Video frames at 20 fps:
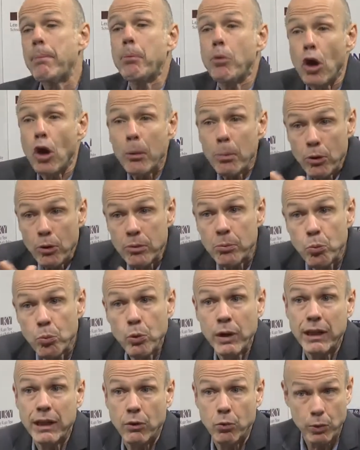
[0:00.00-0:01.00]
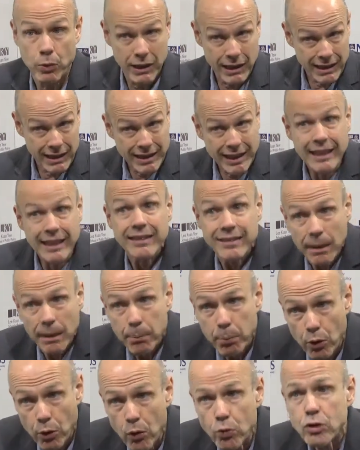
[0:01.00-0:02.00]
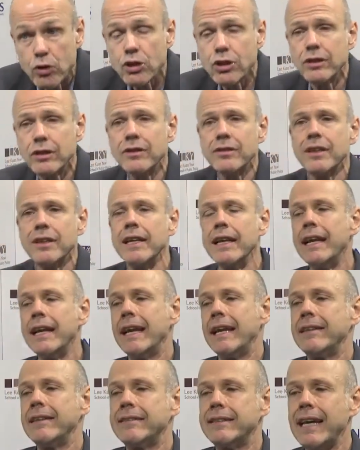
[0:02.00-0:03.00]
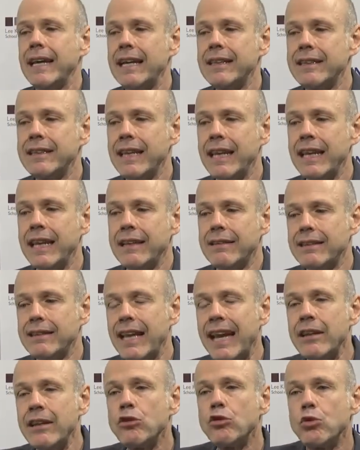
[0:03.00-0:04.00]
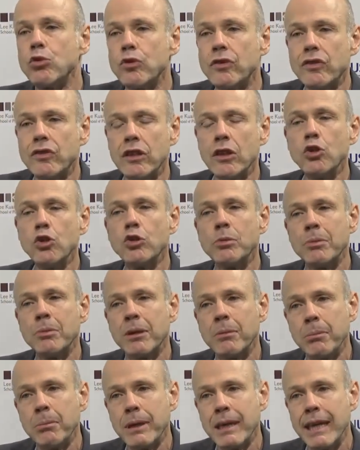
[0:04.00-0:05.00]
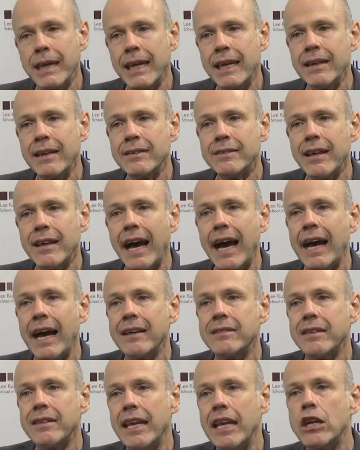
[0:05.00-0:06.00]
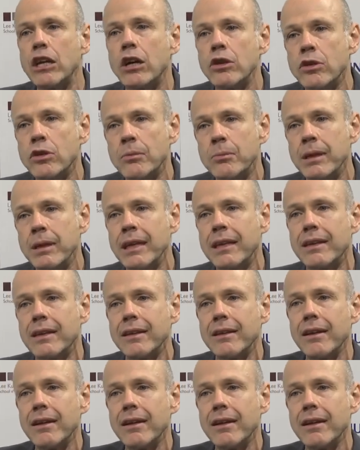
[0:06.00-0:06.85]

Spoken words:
problem with these approaches is that they tend to see human beings as economic